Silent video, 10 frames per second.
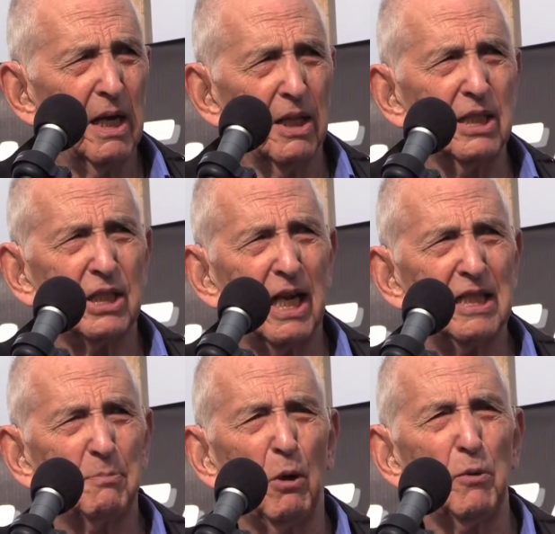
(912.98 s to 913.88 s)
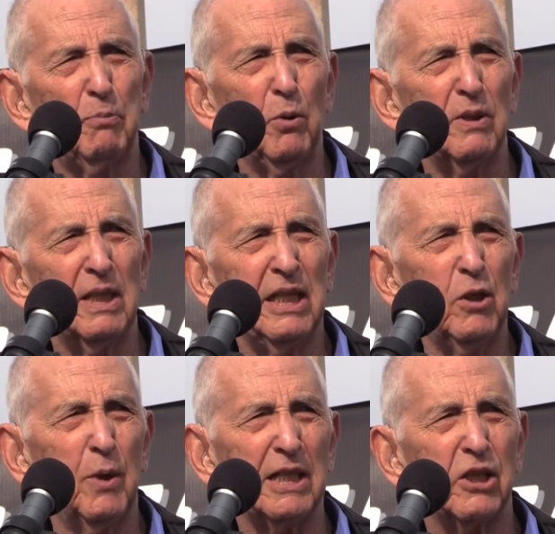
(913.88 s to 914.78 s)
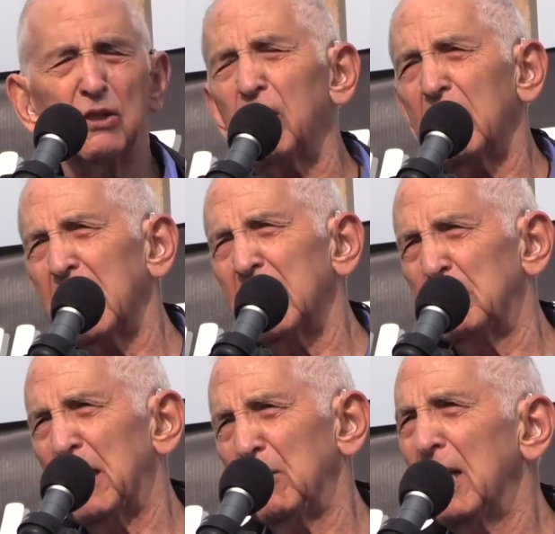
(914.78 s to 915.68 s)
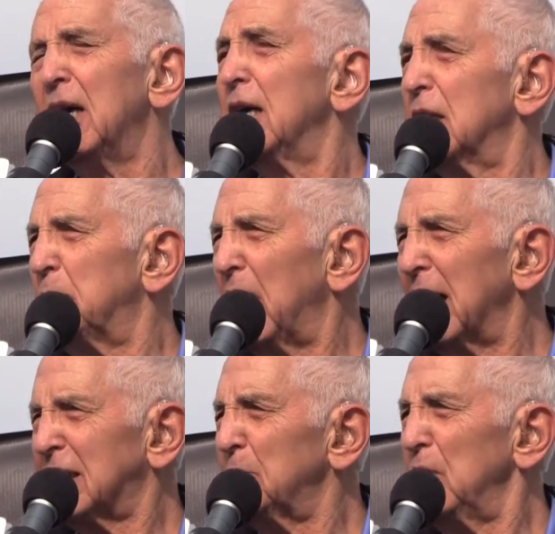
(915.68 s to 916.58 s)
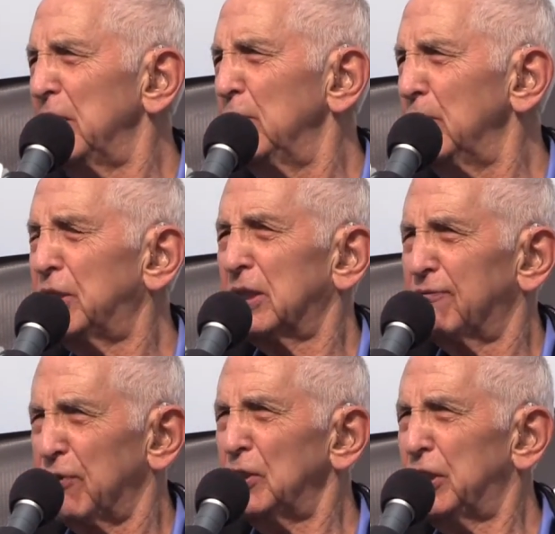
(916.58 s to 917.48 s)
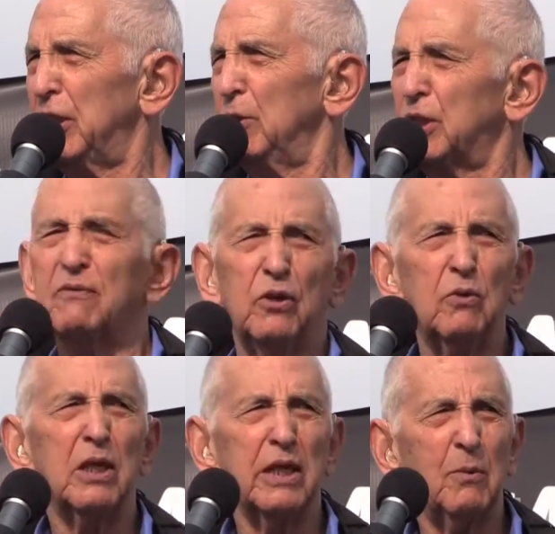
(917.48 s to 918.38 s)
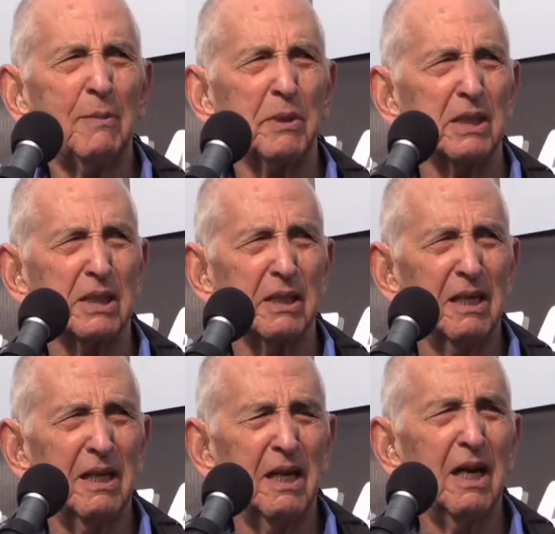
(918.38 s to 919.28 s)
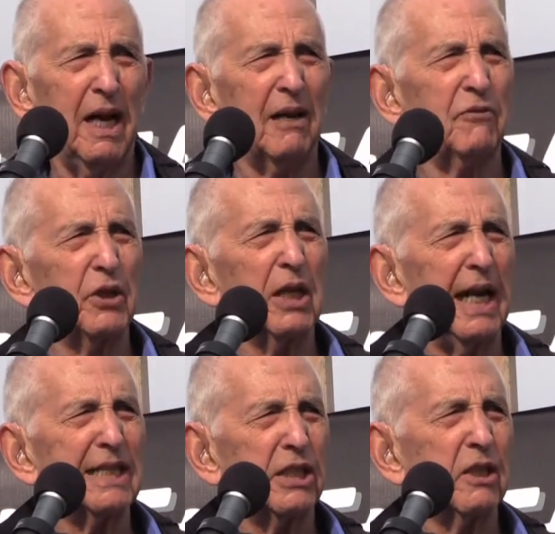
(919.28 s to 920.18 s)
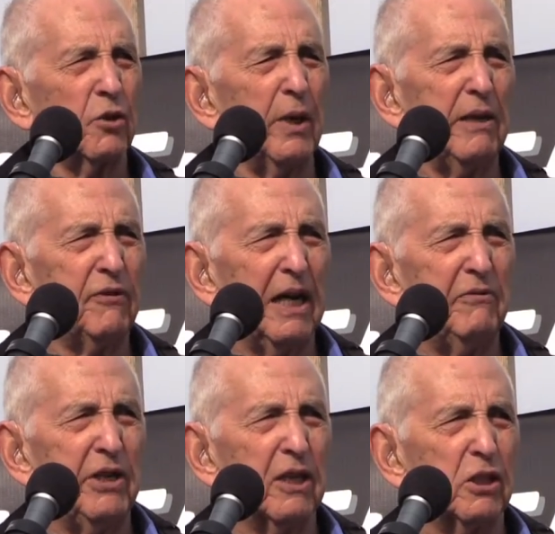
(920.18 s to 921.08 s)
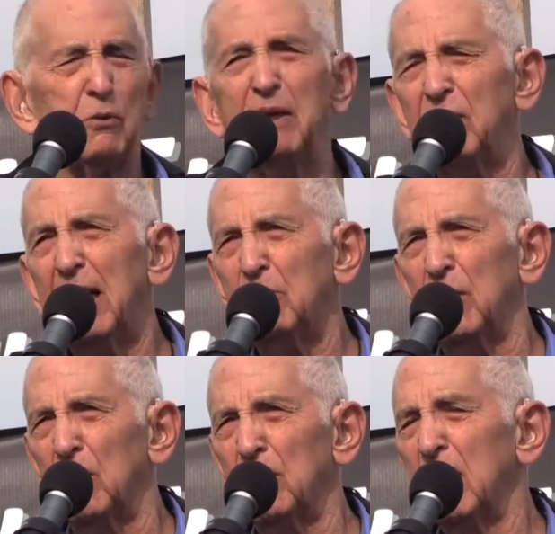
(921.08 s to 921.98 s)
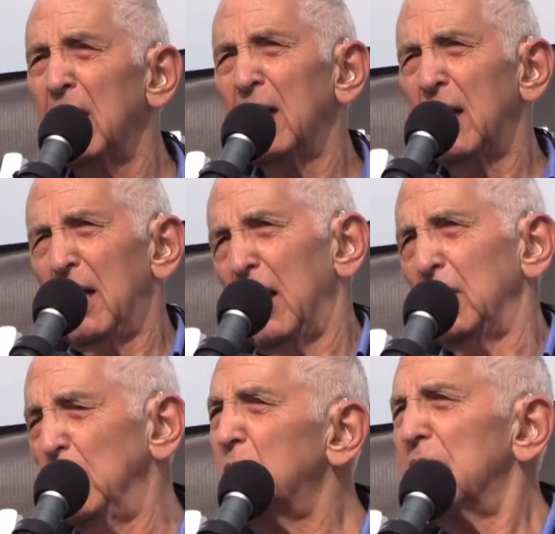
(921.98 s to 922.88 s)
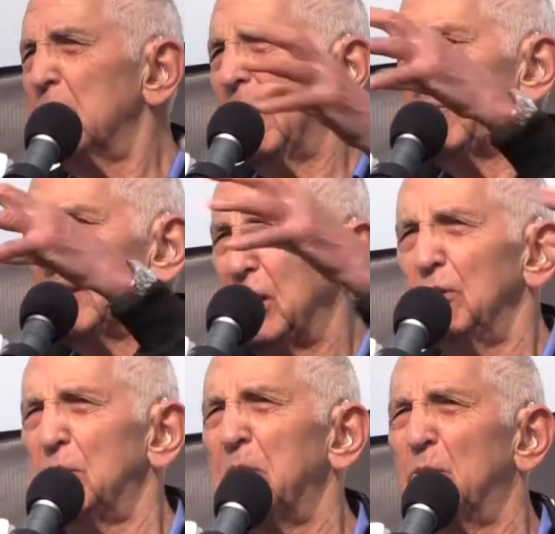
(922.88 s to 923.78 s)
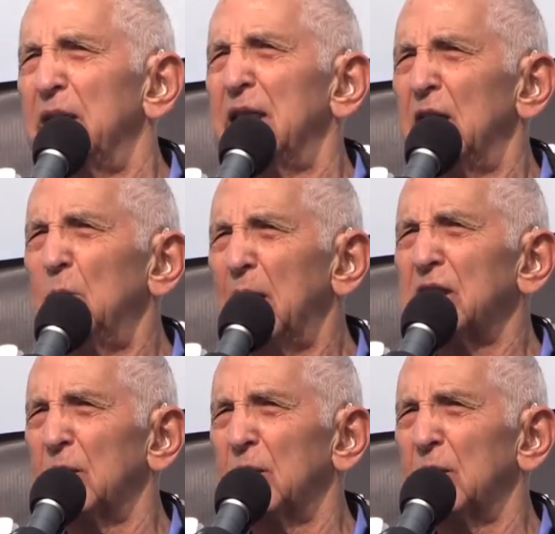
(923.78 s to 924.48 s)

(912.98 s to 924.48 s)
This side's both Putin and the U.S. are talking about the possible use, first use of nuclear weapons. And for the last 25 years, we've now known nuclear weapons used between the U.S.